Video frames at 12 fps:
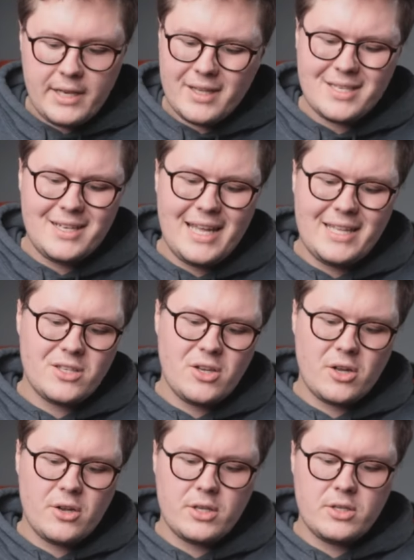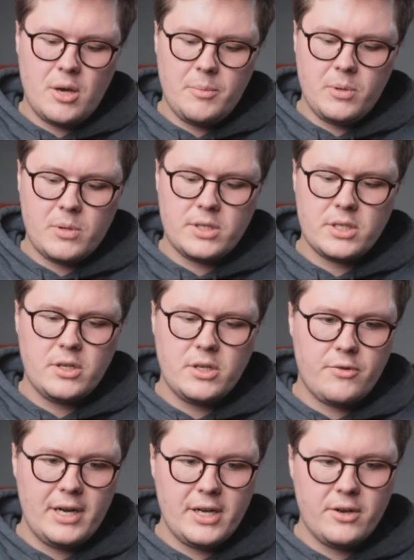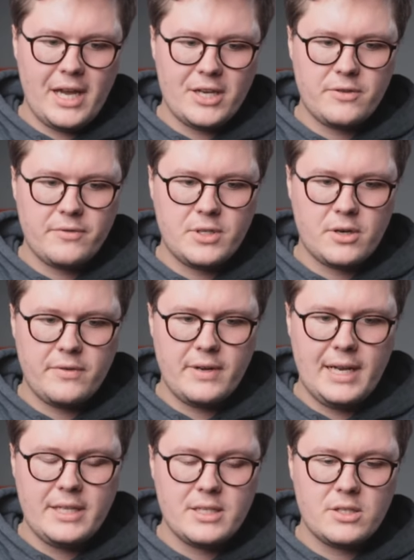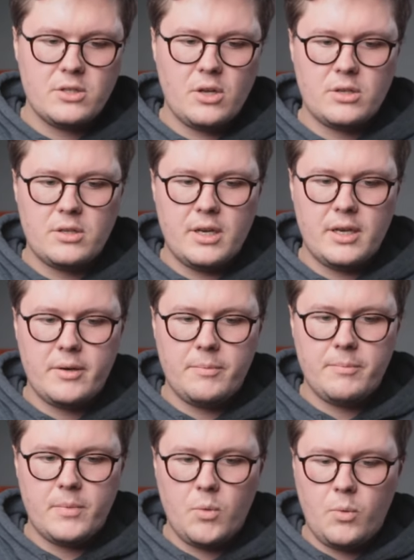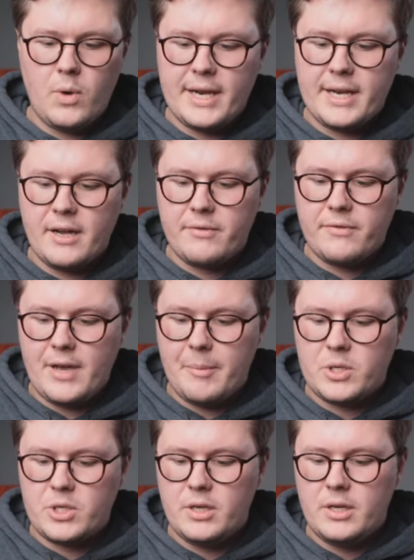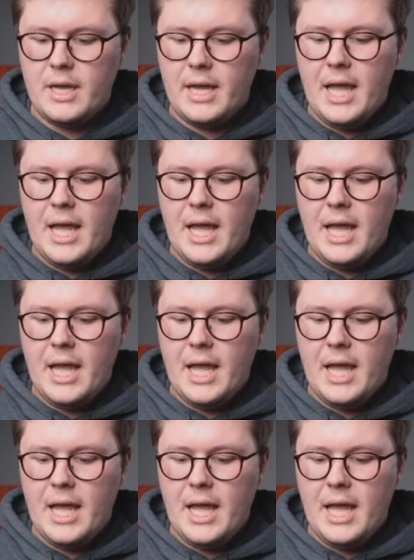This lens is not a good example because it's not really a good astrophotography lens. It's not a wide enough aperture.